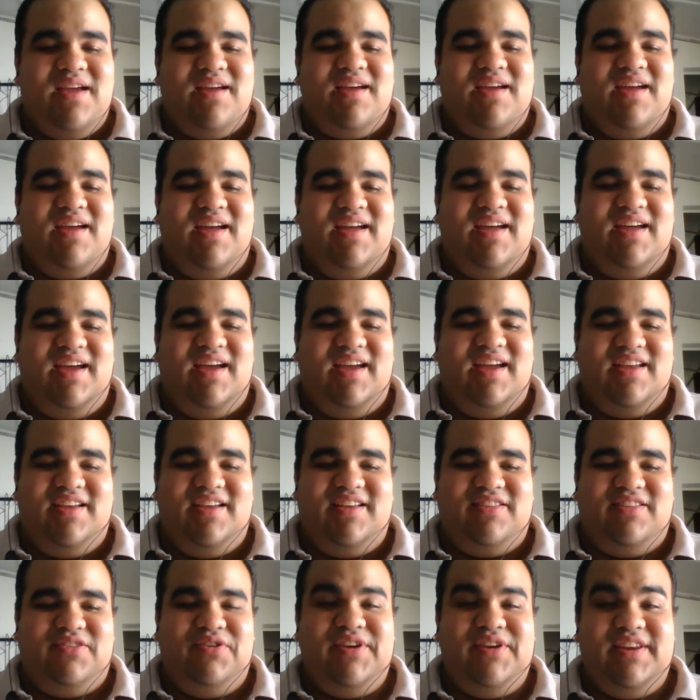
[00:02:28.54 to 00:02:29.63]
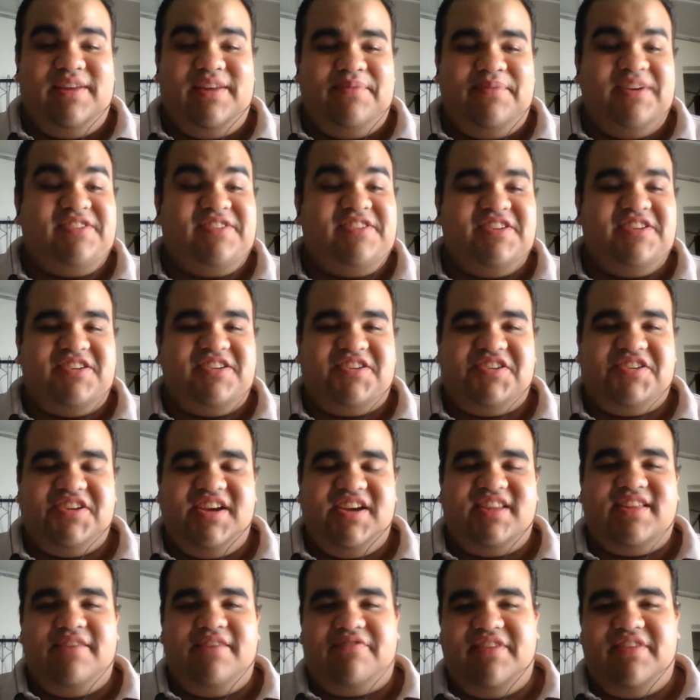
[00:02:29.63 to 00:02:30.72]
Uh, uh, and doing amazing
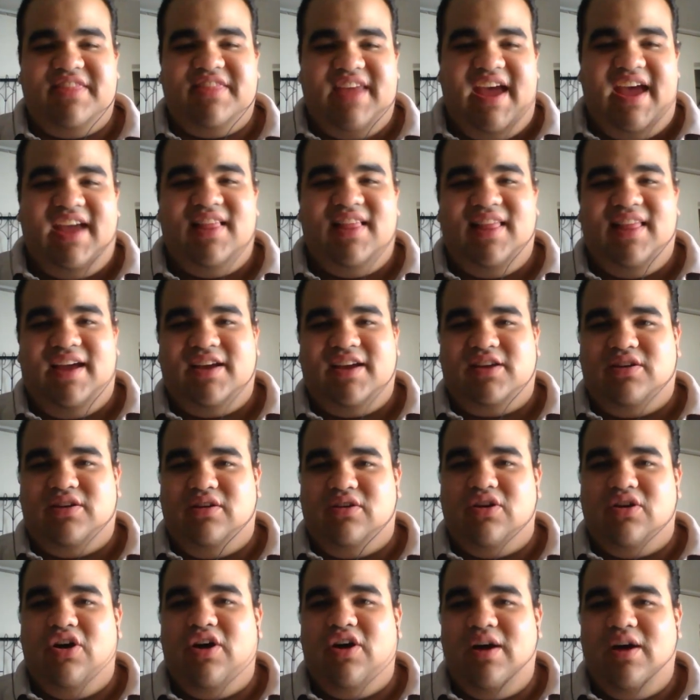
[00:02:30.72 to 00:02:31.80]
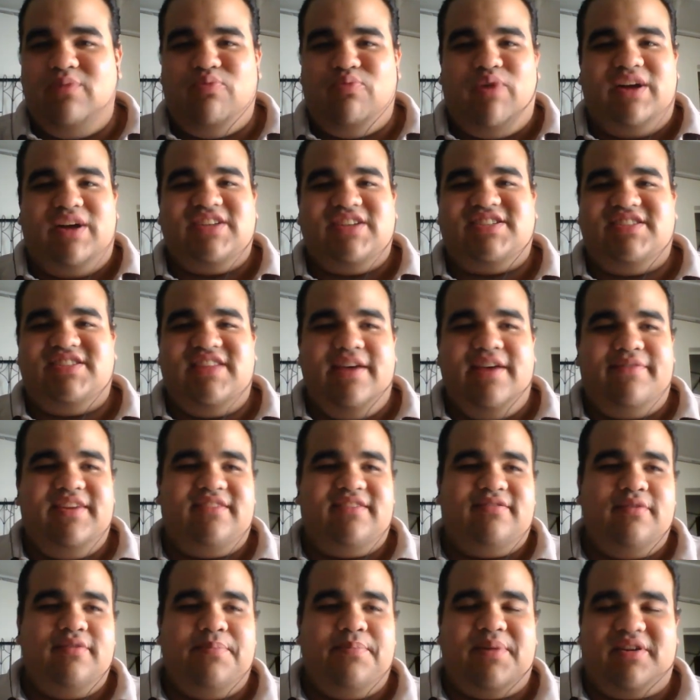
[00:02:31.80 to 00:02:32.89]
shit every day. Like go and watch Devin
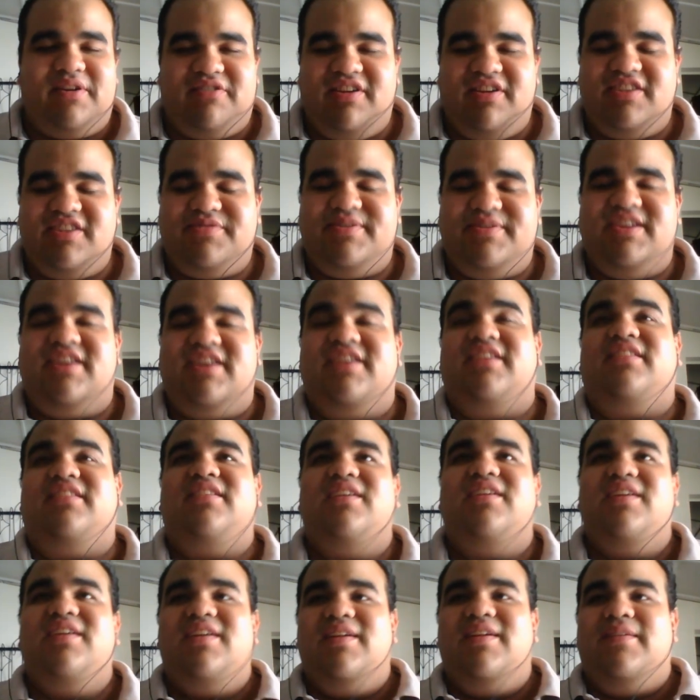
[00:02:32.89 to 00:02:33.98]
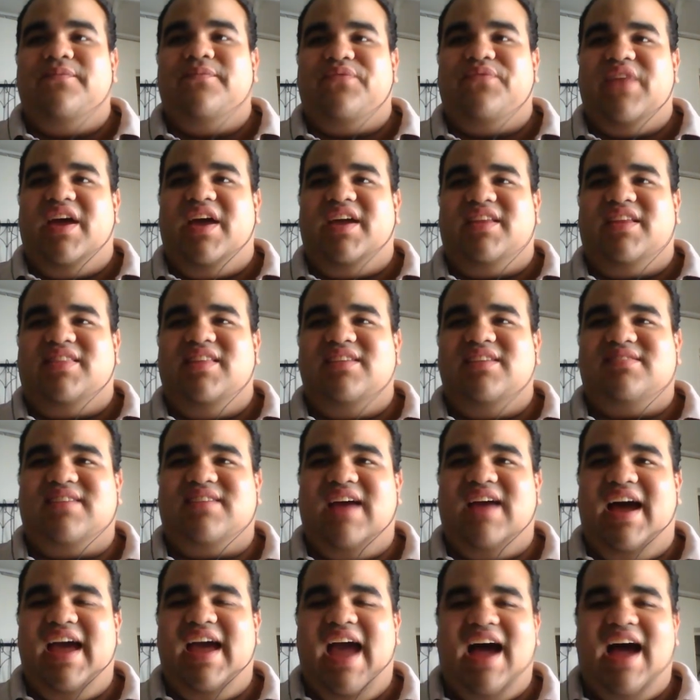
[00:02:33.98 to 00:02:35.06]
Supertramp channel. Like this
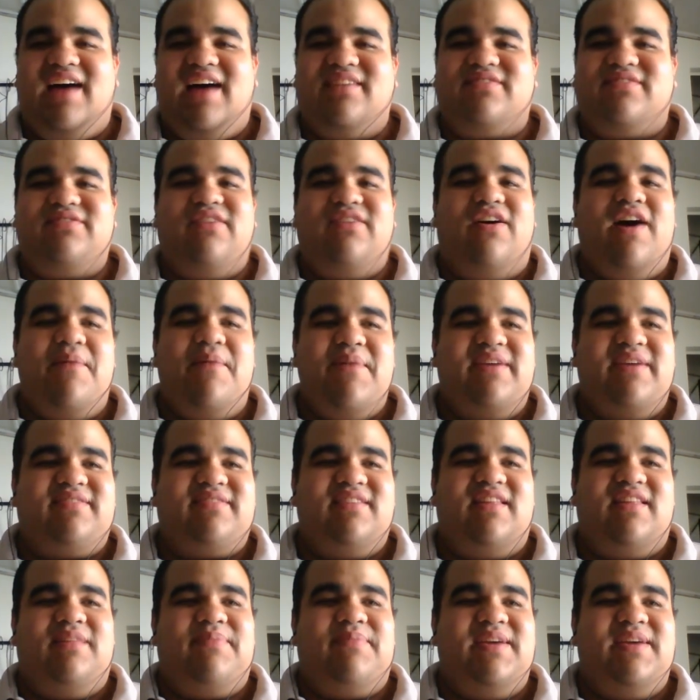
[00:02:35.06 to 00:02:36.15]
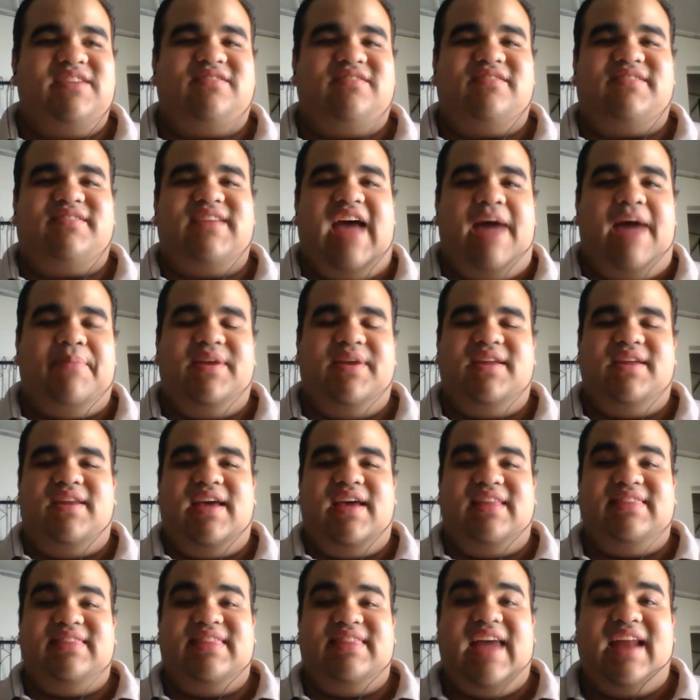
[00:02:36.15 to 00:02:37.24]
guy has so amazing adventures happening,
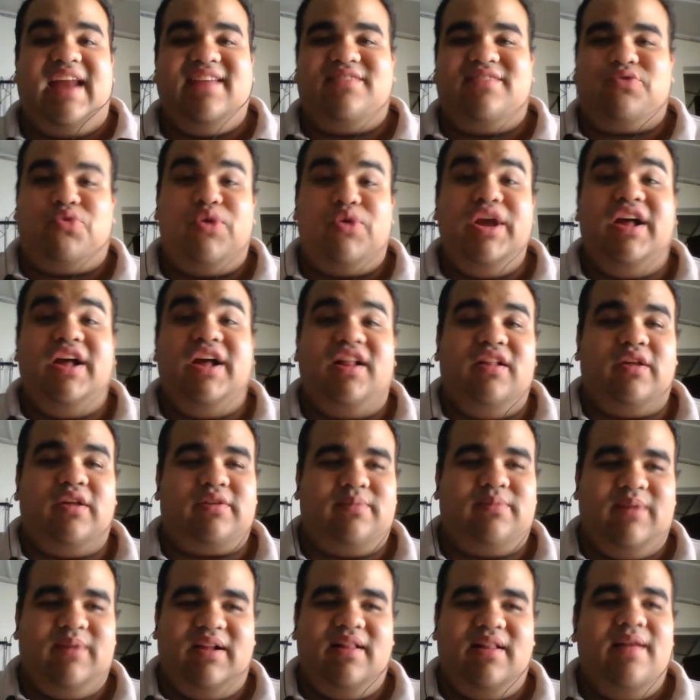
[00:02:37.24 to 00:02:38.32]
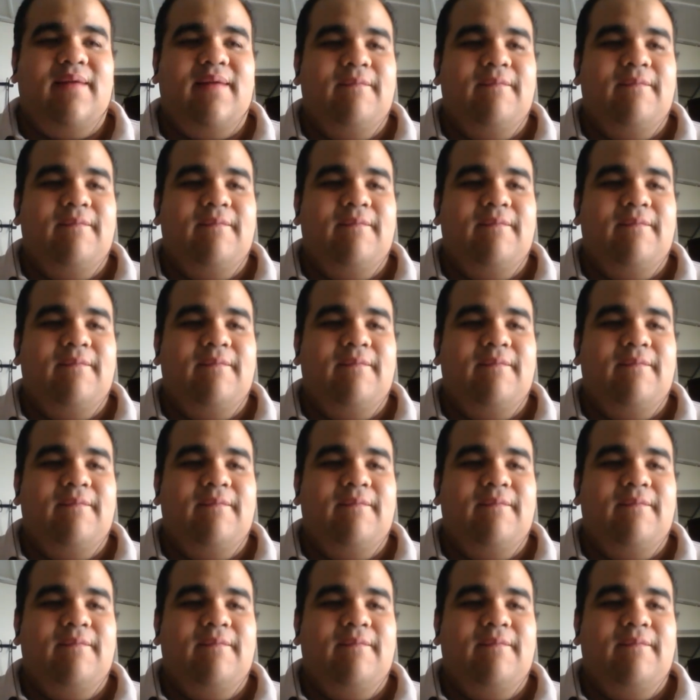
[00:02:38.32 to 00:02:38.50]
and that is real as well.